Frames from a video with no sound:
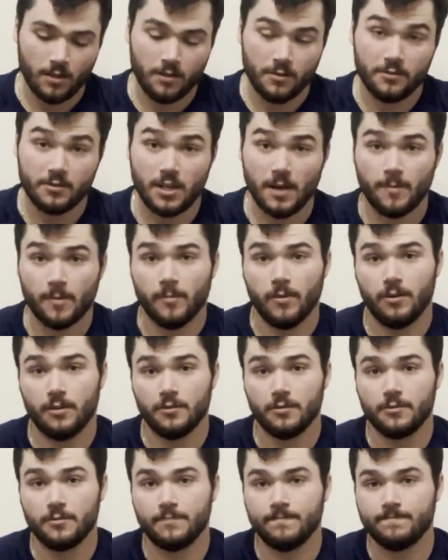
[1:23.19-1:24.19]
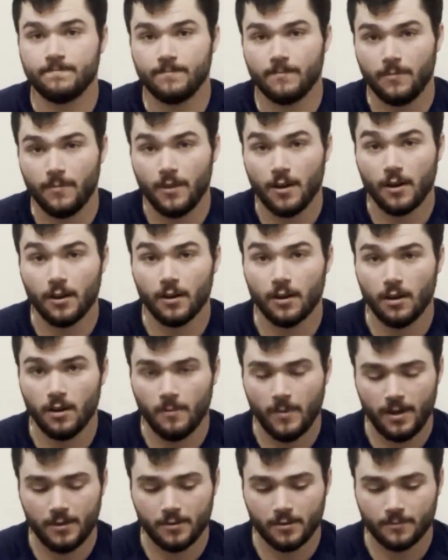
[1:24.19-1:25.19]
Stepper motors. They're
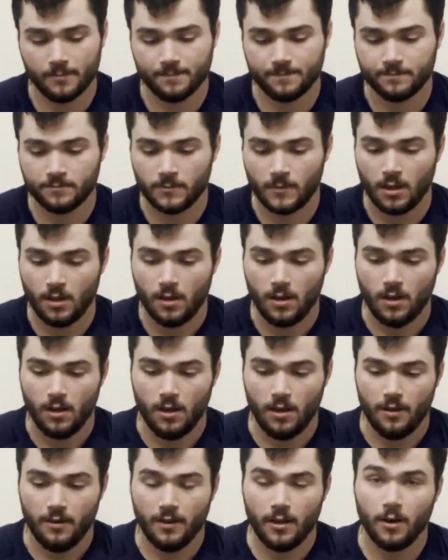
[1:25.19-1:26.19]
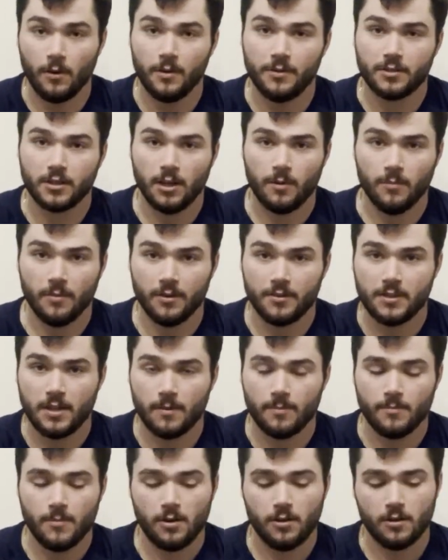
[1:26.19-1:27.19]
amazing. They always come with a
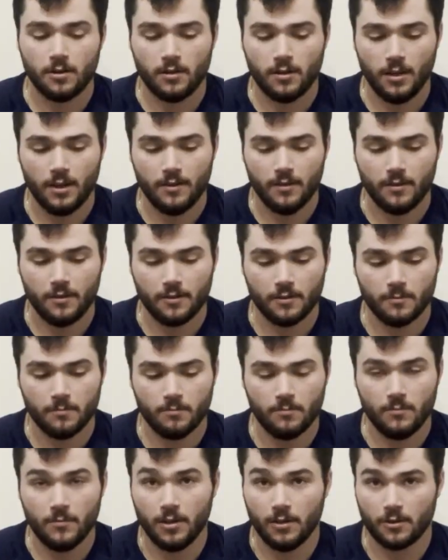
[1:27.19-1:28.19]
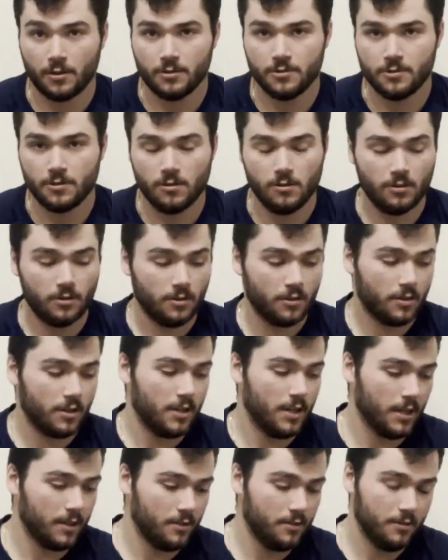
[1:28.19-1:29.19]
stepper motor and then their controller
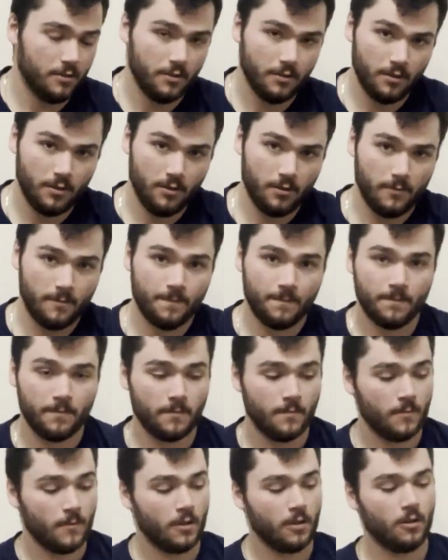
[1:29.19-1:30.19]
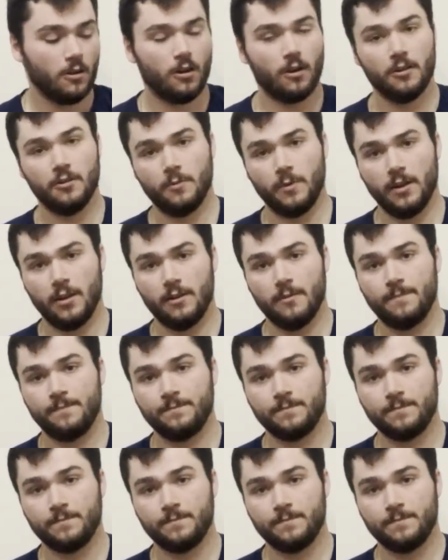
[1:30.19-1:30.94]
connected to the Arduino.